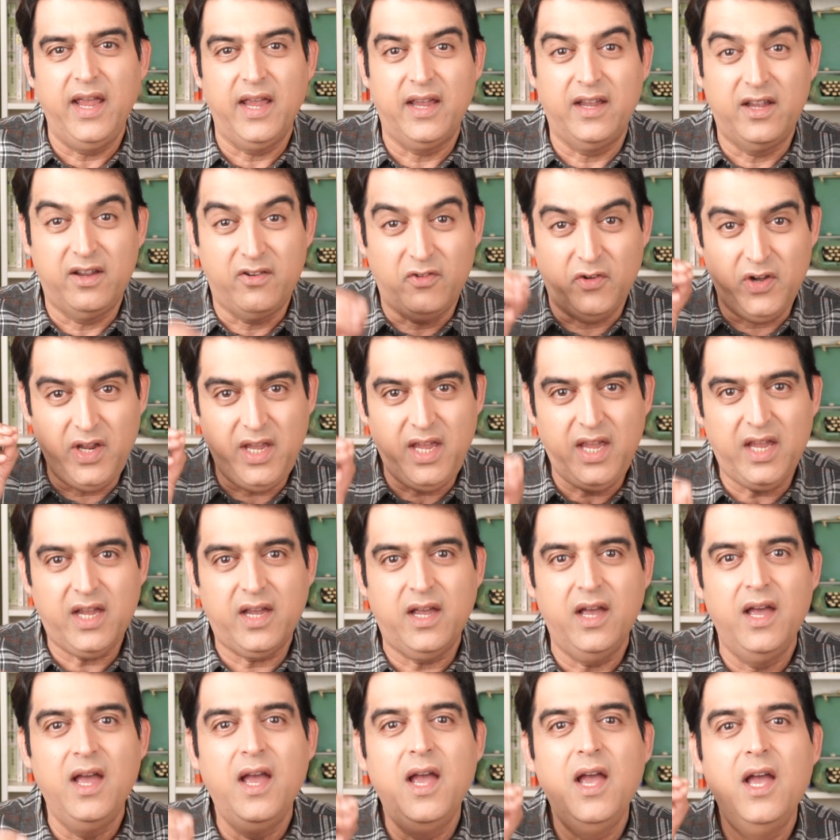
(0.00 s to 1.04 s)
a
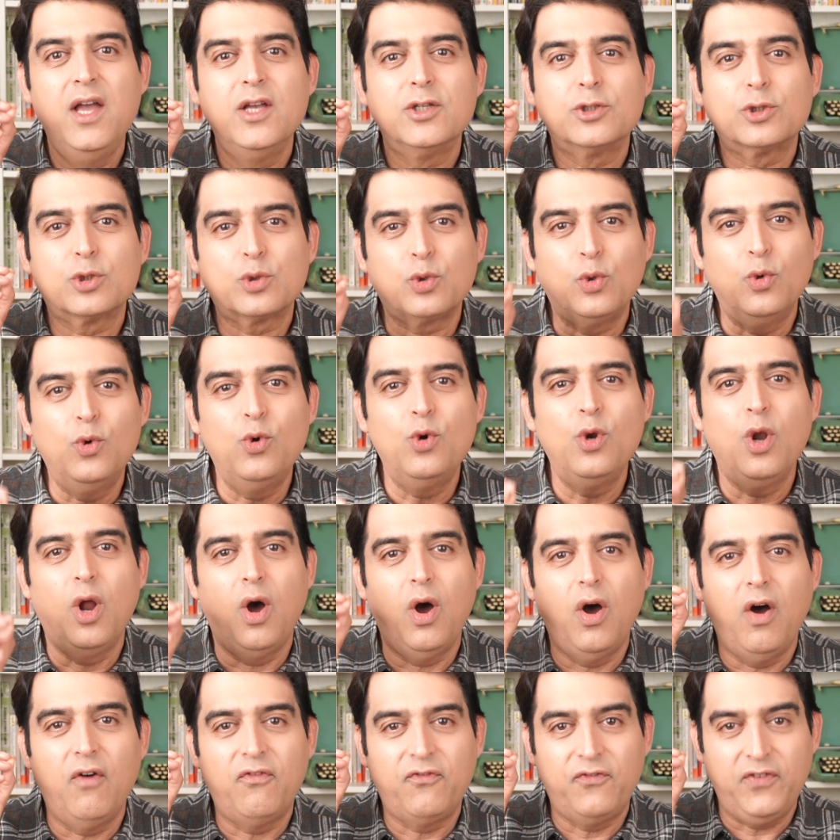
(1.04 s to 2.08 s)
Greek school
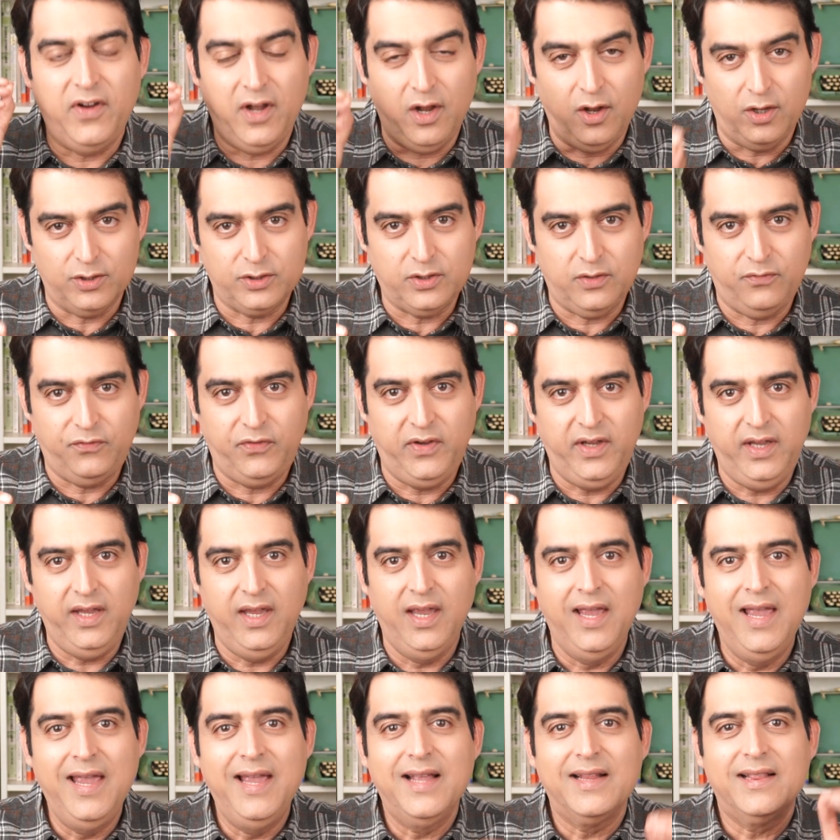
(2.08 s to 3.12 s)
of
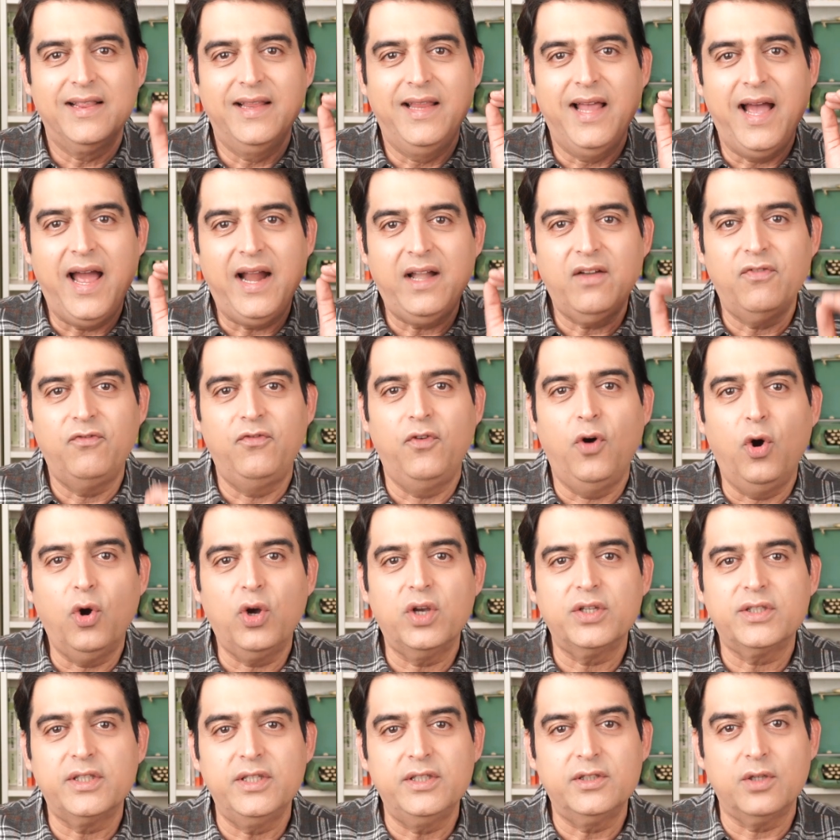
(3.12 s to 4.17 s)
philosophy that
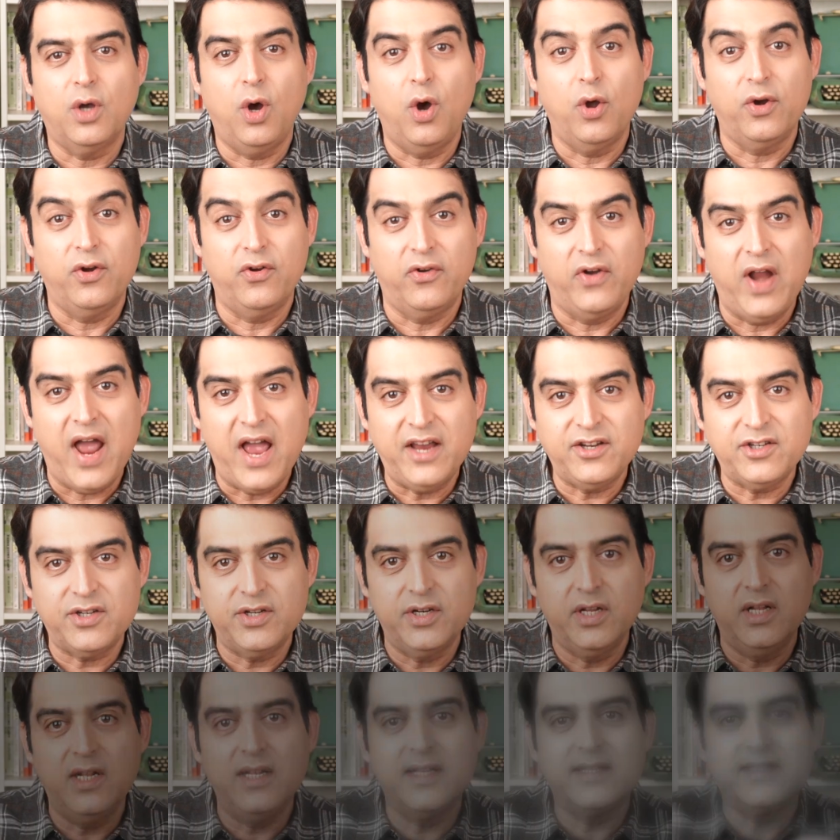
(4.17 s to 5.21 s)
focuses on
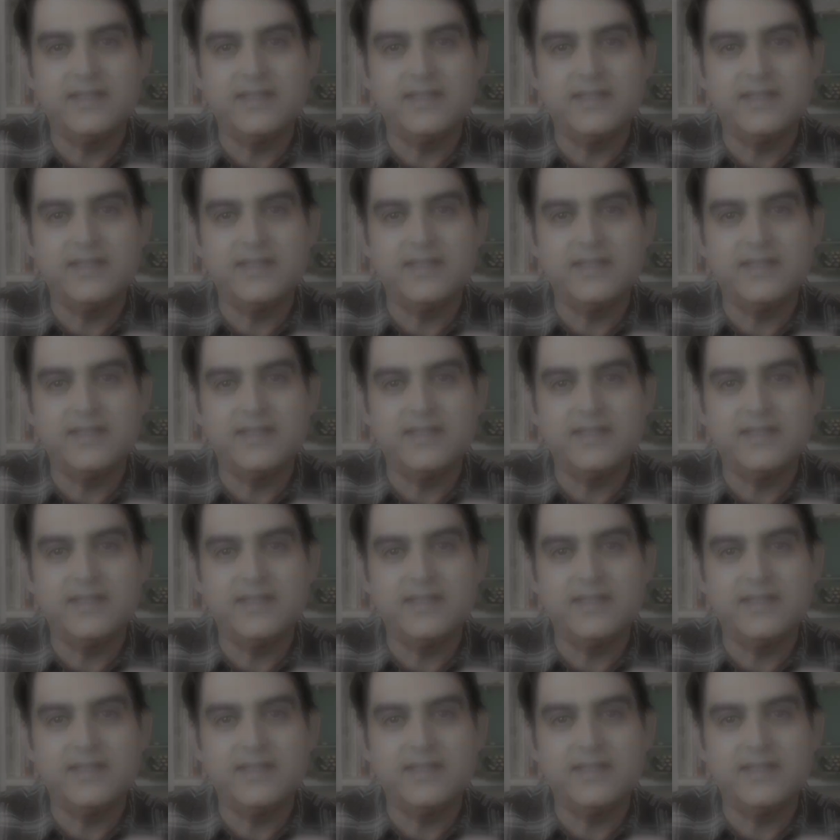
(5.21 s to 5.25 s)
rational